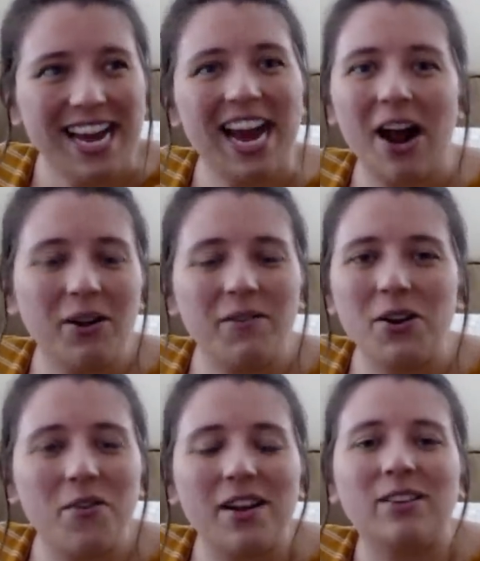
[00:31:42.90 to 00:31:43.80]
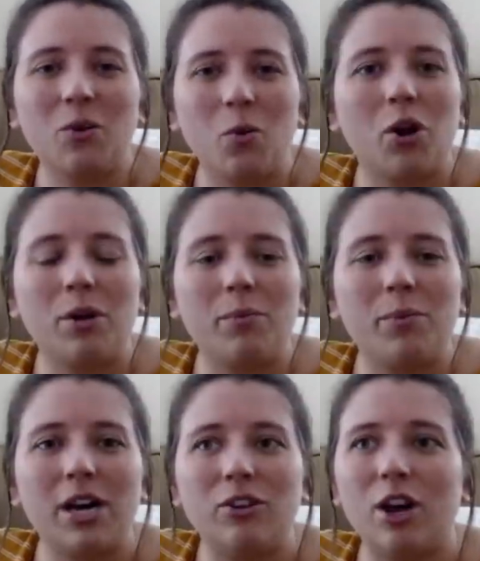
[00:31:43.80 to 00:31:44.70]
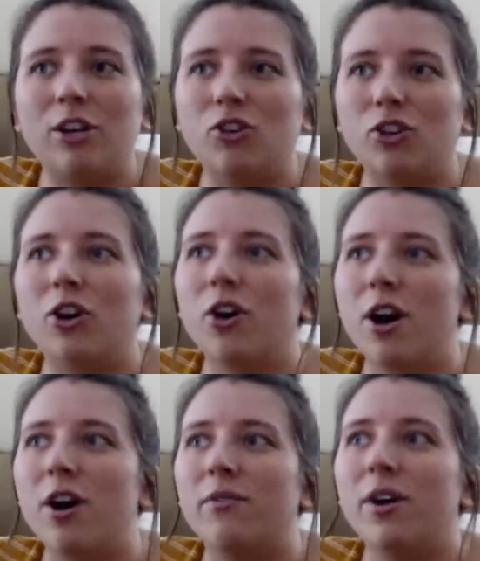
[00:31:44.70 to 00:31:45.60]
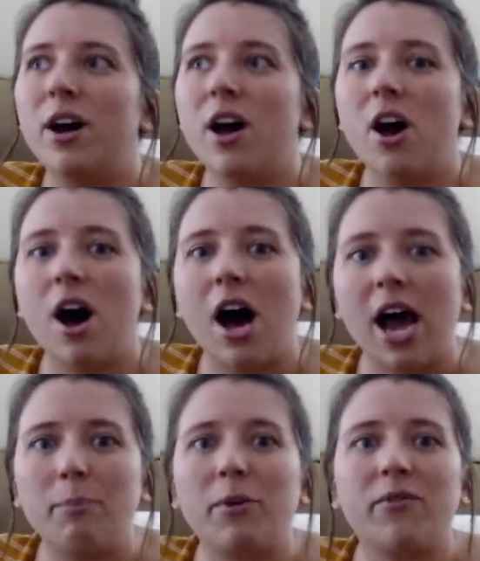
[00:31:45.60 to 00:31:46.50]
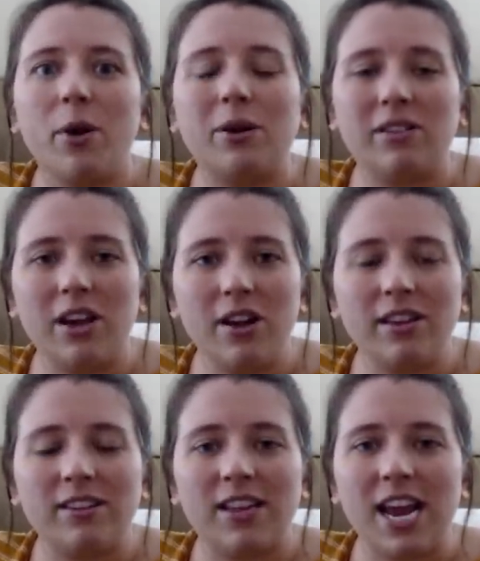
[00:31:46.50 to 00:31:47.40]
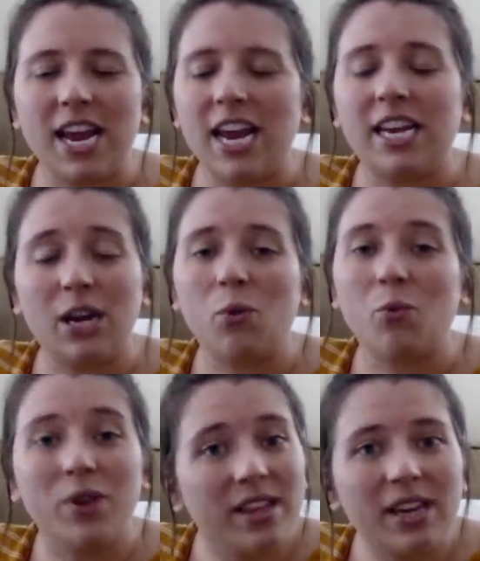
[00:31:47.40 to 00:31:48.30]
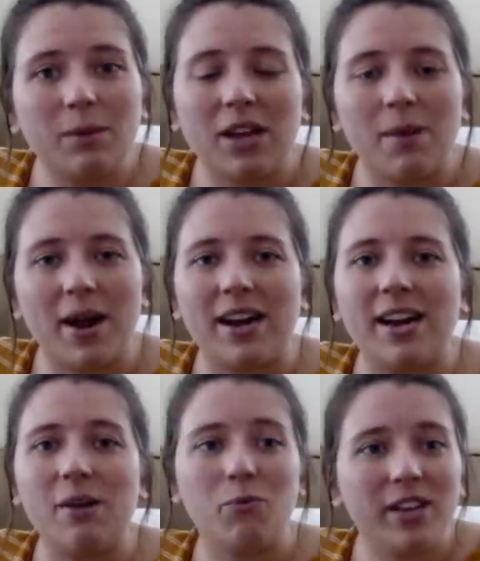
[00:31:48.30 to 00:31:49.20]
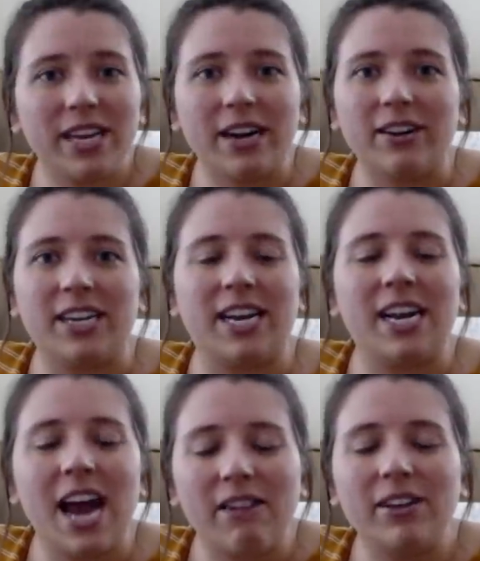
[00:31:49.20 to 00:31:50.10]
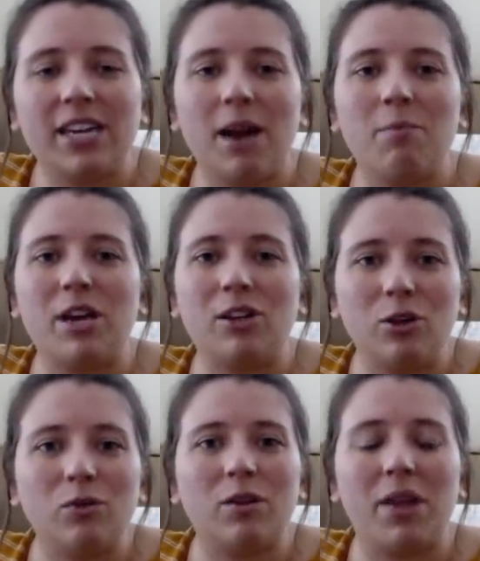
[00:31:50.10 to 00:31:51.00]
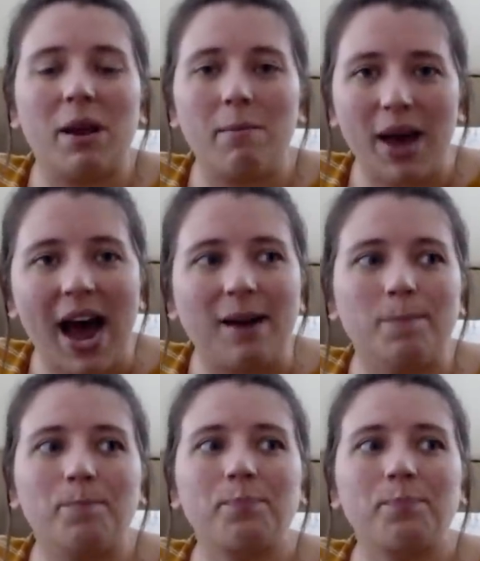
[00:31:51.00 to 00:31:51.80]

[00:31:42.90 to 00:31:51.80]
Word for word: I don't even know if that's a word, but a, a circle of hyper-focusing on this thing and getting really upset about it and really irritated every time they do something bad.